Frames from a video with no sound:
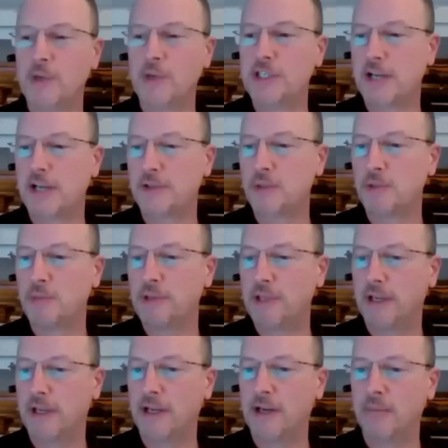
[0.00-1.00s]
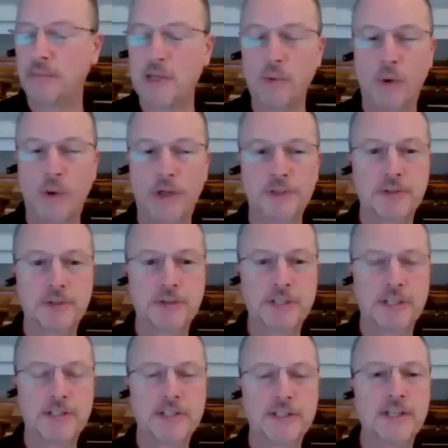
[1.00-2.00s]
to reach out to me, um, bwalters
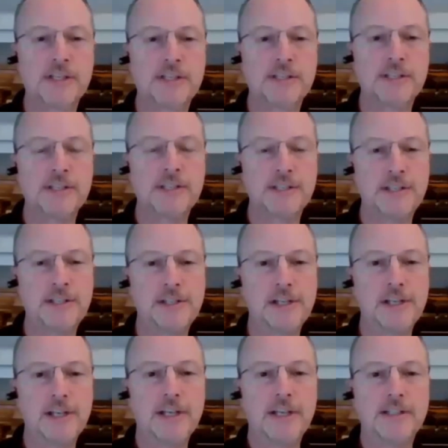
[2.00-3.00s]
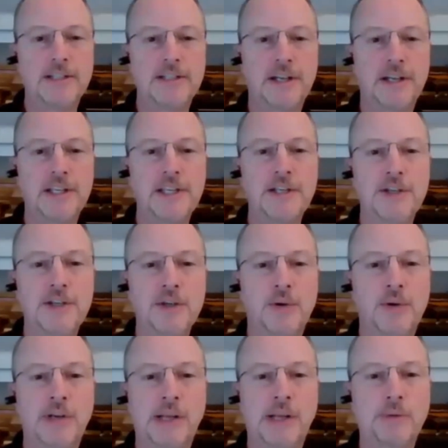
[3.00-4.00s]
at cscc.edu,
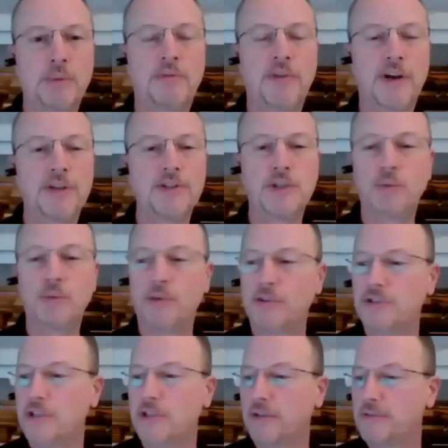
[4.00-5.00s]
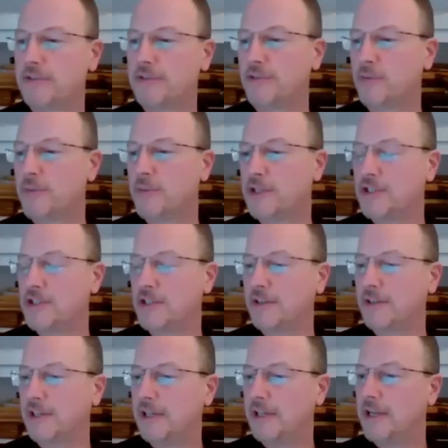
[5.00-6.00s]
and I will provide you with Jeff's
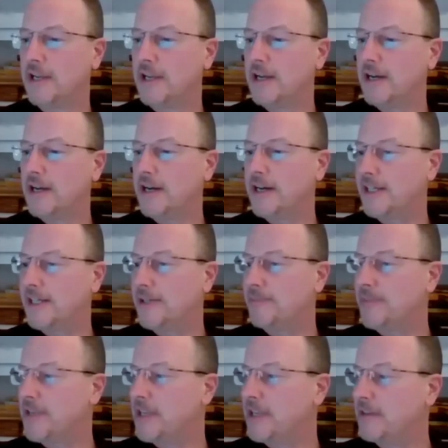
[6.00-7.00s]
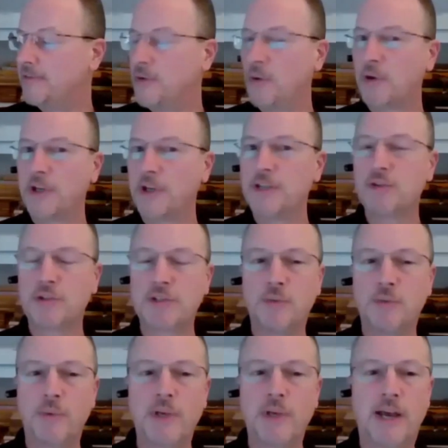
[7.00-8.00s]
information. Um, if you are interested,
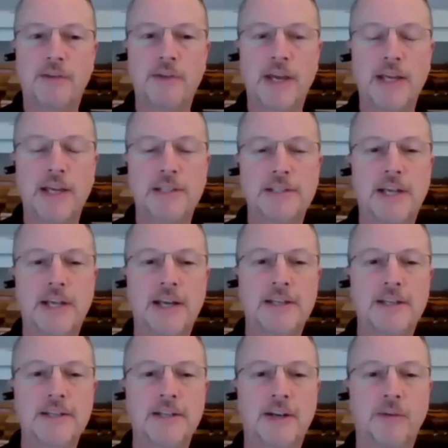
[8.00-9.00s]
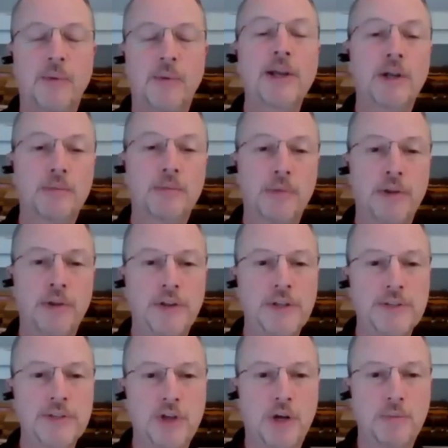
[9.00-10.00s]
we have a second uh, regular monthly
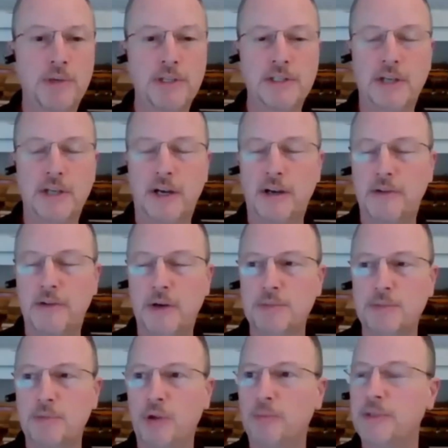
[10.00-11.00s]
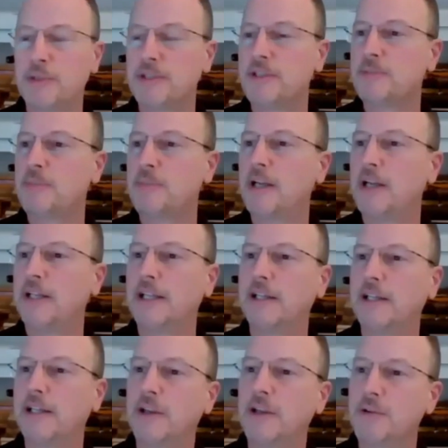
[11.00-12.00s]
installment of our Small Business
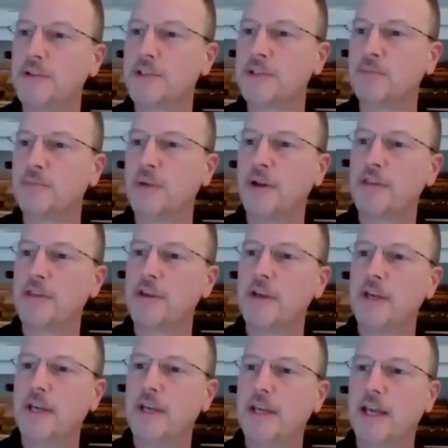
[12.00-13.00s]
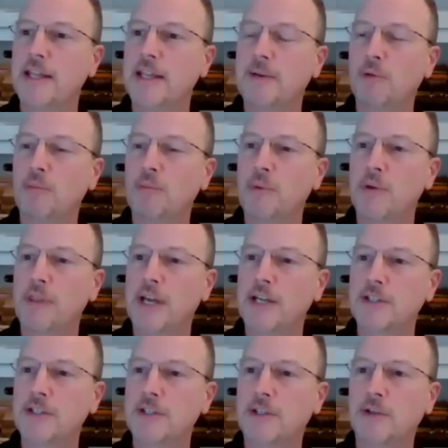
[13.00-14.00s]
Spotlight later this month, and that will be with
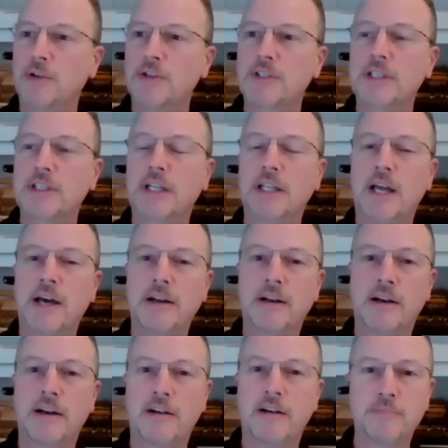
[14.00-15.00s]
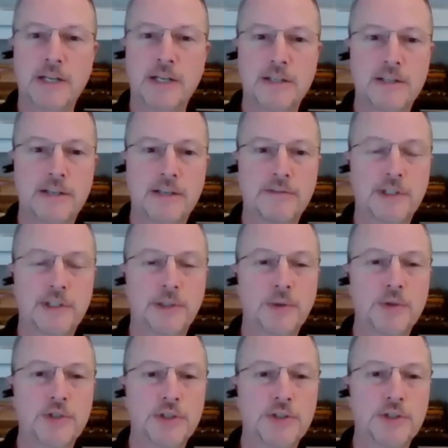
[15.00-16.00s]
Esther Salata of Benesafe
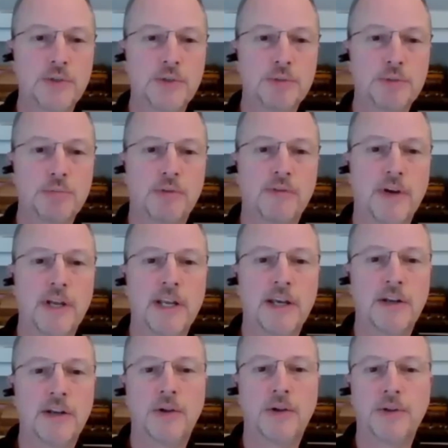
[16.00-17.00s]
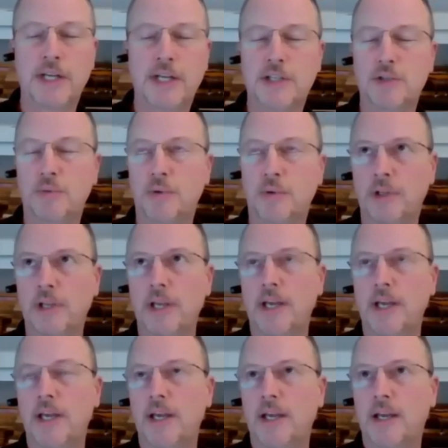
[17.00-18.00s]
Solutions, who is providing an all-natural
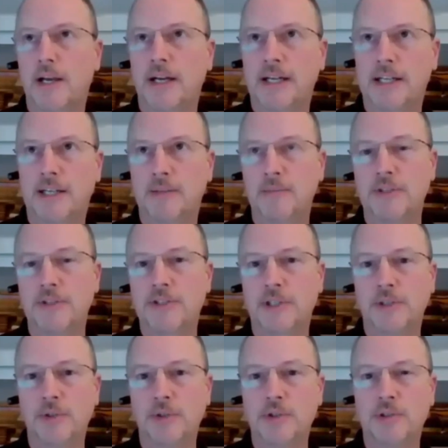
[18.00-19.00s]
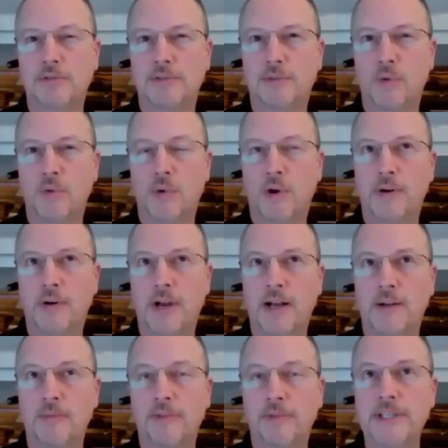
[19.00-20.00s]
um, solution for
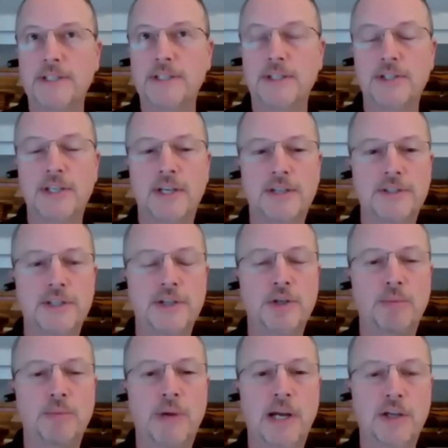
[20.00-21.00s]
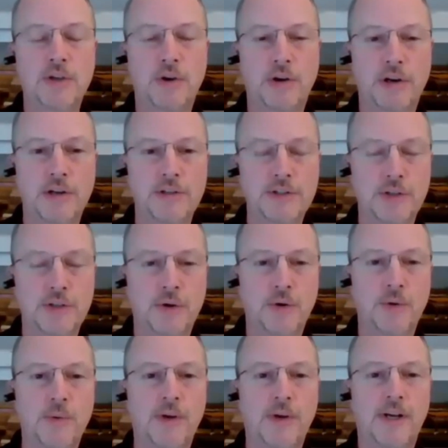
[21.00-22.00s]
um, fleas and ticks in your backyard. So
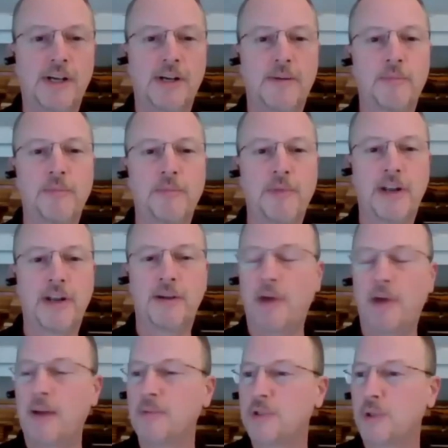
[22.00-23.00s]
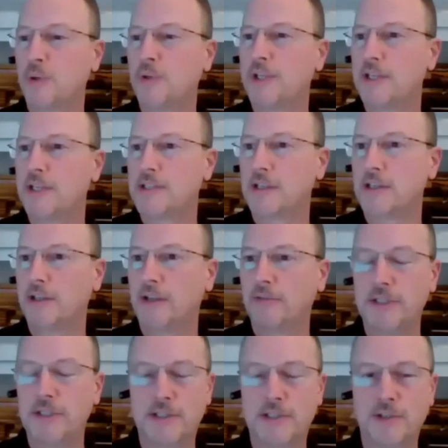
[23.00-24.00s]
oh, um, I'm, told that it's a
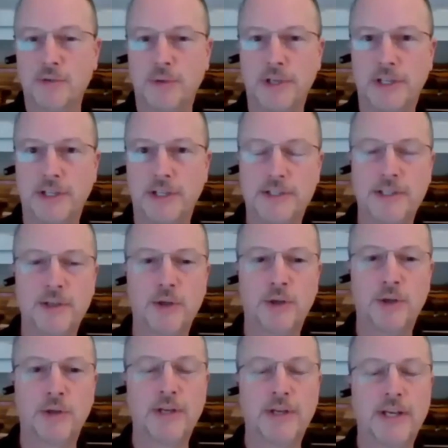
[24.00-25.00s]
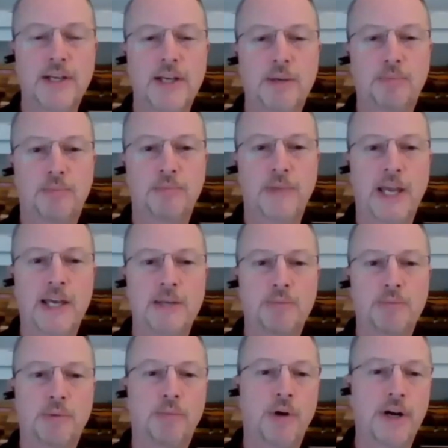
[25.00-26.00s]
lovely citronella cedar
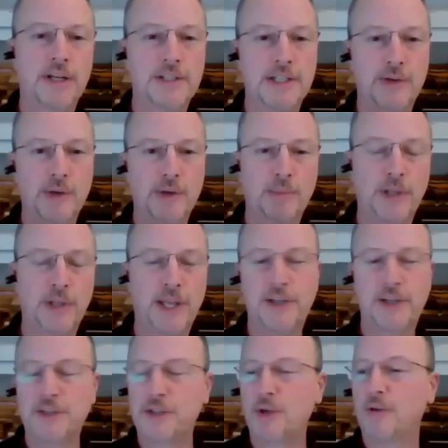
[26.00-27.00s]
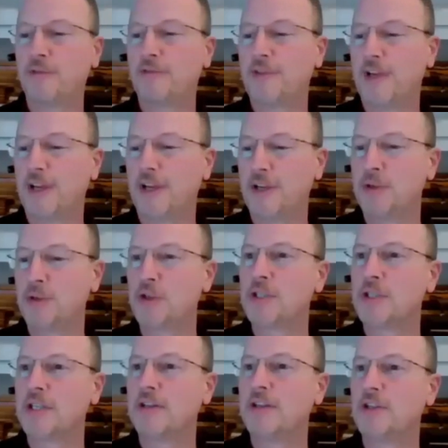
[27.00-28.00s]
and proprietary blend. So if uh, you're
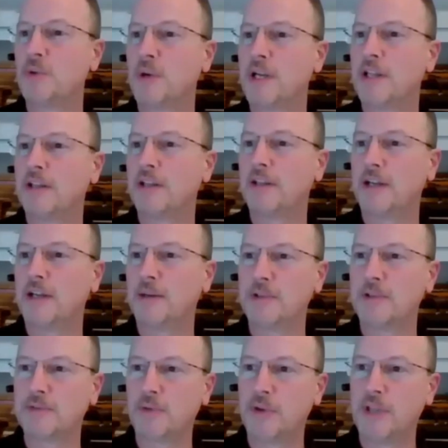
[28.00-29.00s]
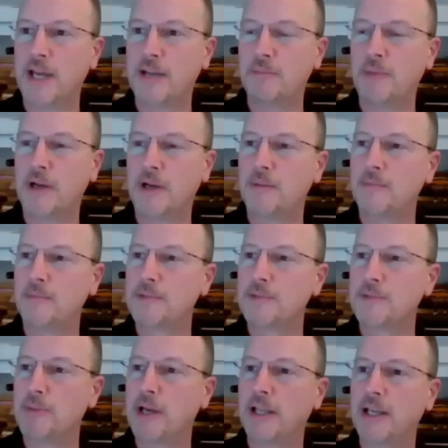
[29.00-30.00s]
interested in joining um, us for that um,
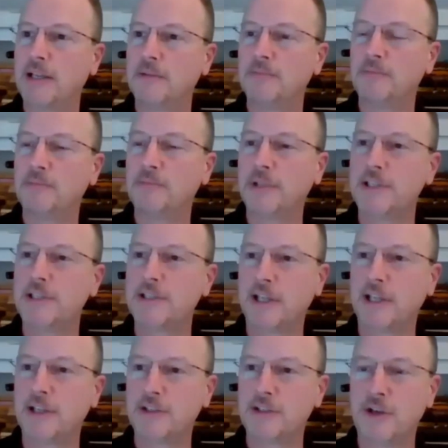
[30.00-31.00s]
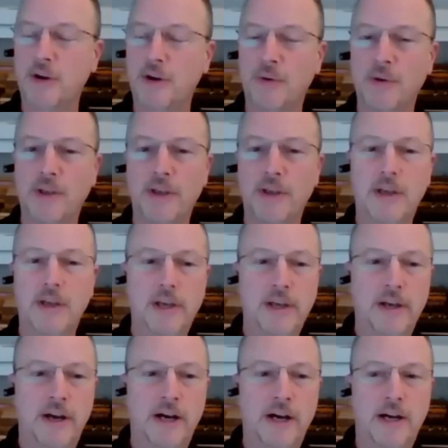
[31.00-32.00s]
spotlight, please let us know.
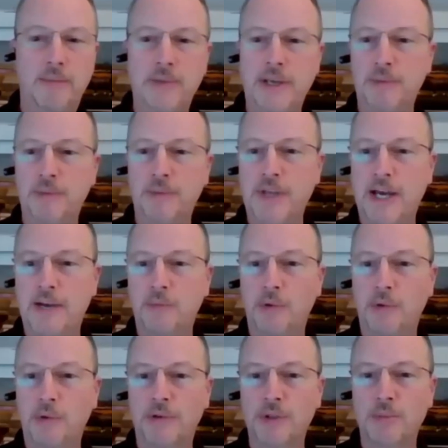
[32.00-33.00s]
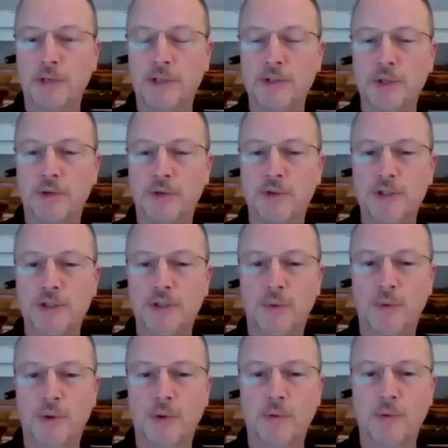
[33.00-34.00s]
Um, and with that, we're two minutes over,
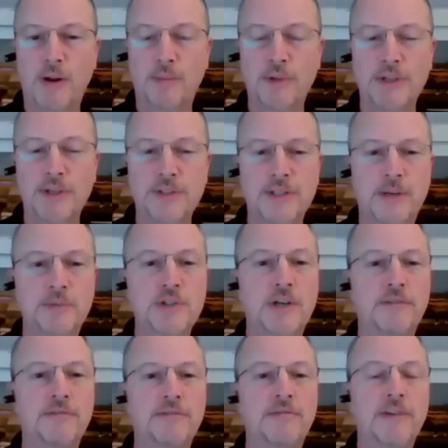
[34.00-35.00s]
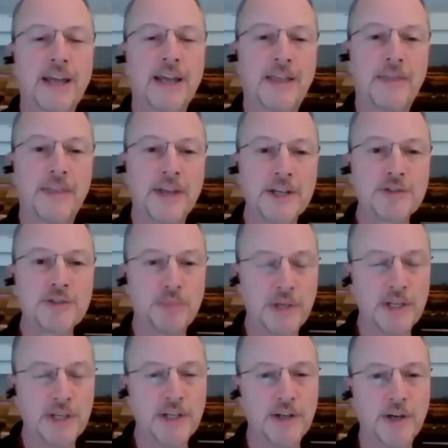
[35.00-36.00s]
so we will wrap things up. Jeff, again, thanks for
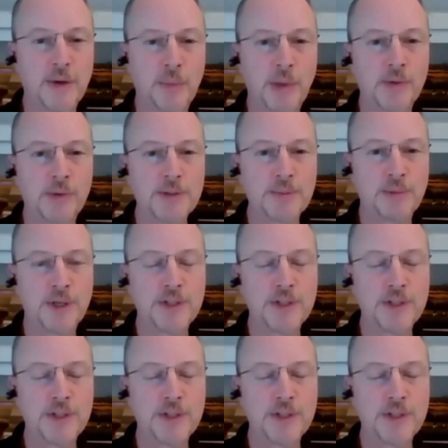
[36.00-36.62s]
being here. It really was a